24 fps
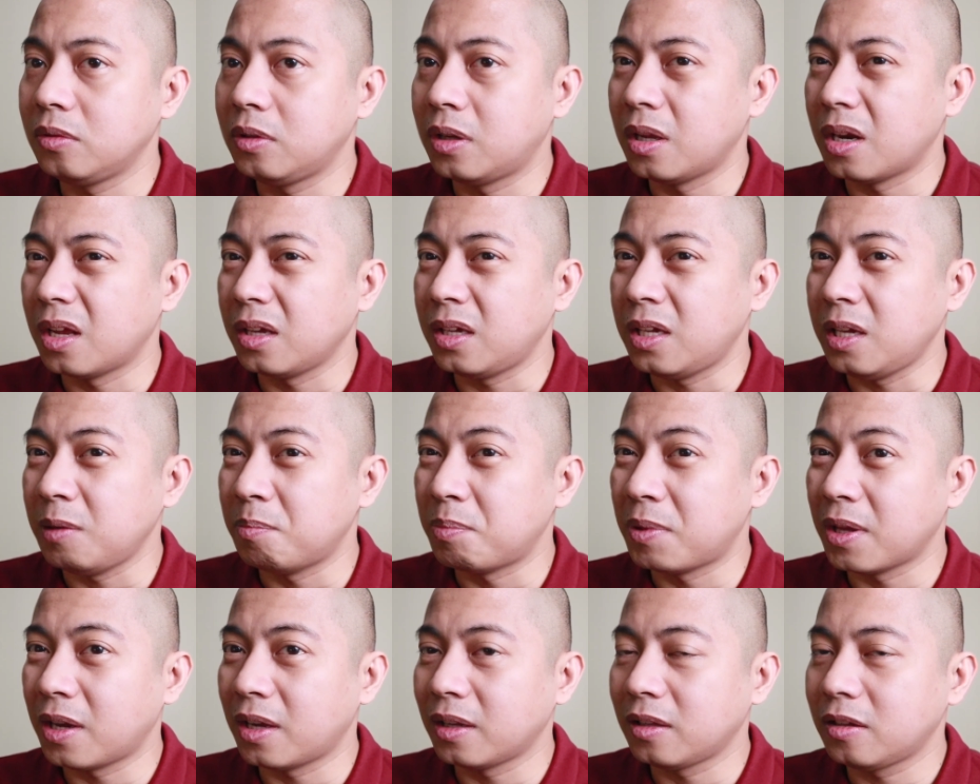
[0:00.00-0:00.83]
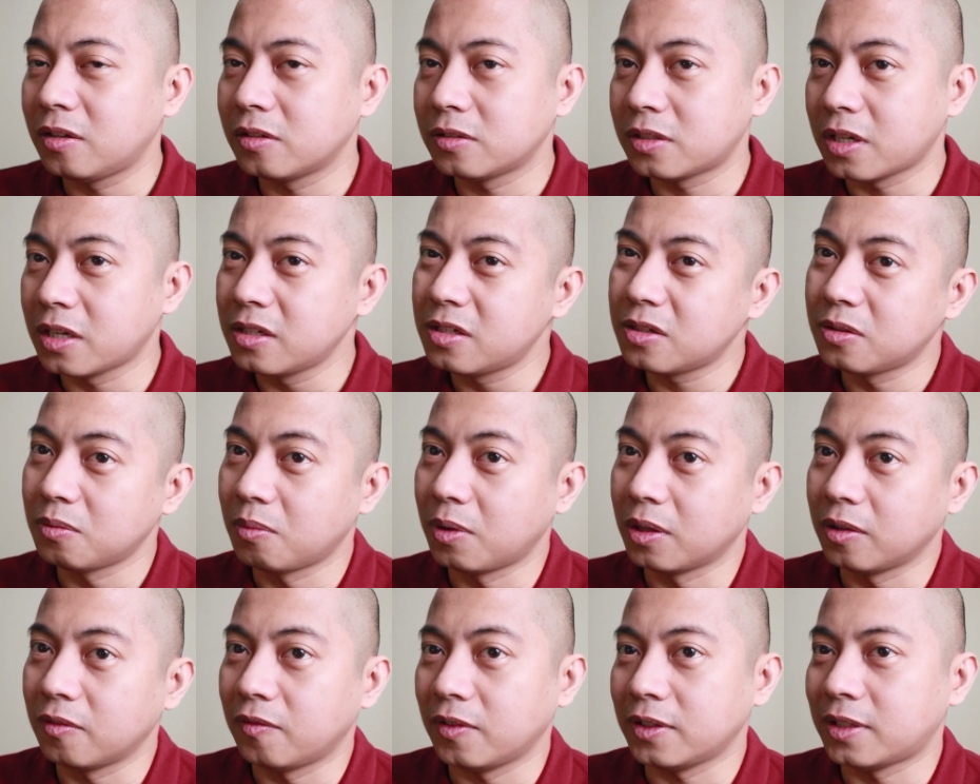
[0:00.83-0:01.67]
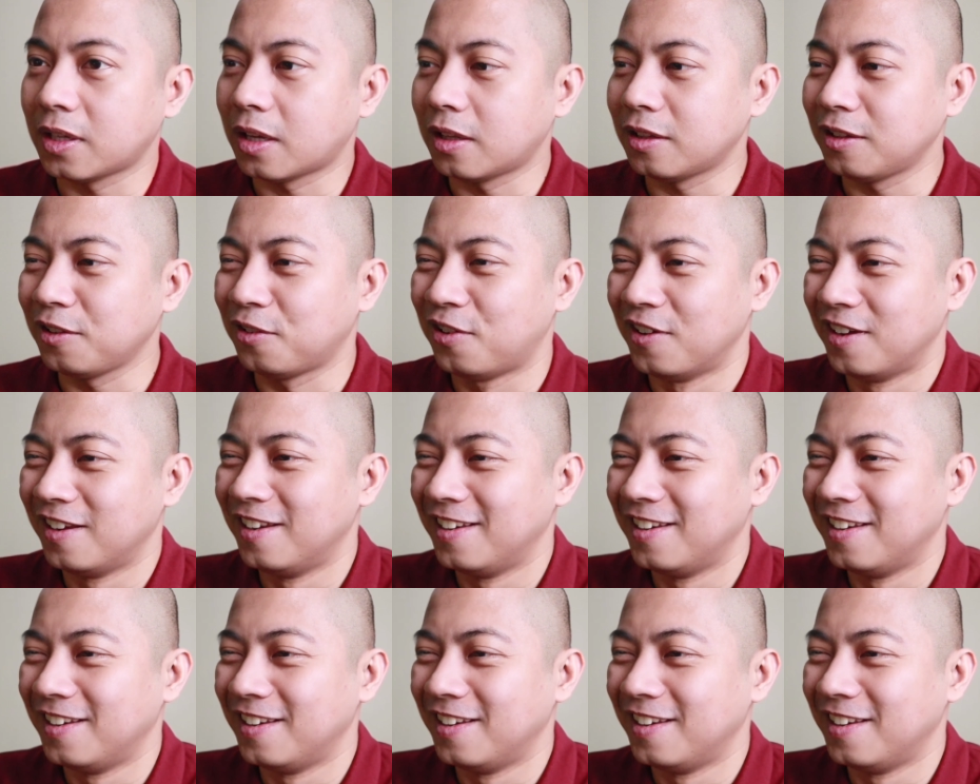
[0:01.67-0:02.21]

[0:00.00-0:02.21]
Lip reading: Can I keep that? Because I just want the Vitality.